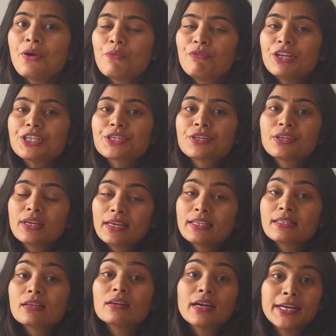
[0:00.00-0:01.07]
which
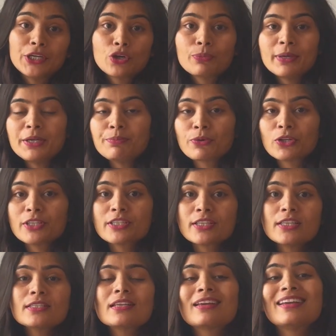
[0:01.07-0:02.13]
is endowment
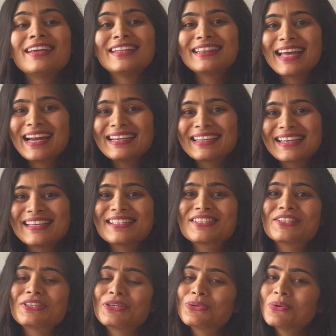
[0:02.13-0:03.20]
policies, in that case
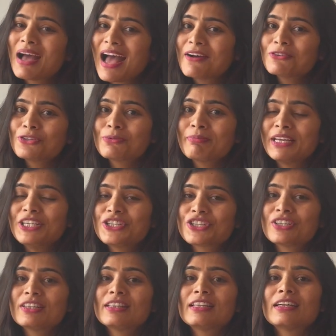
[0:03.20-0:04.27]
you have to
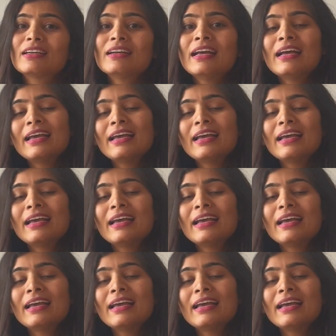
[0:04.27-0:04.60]
mention the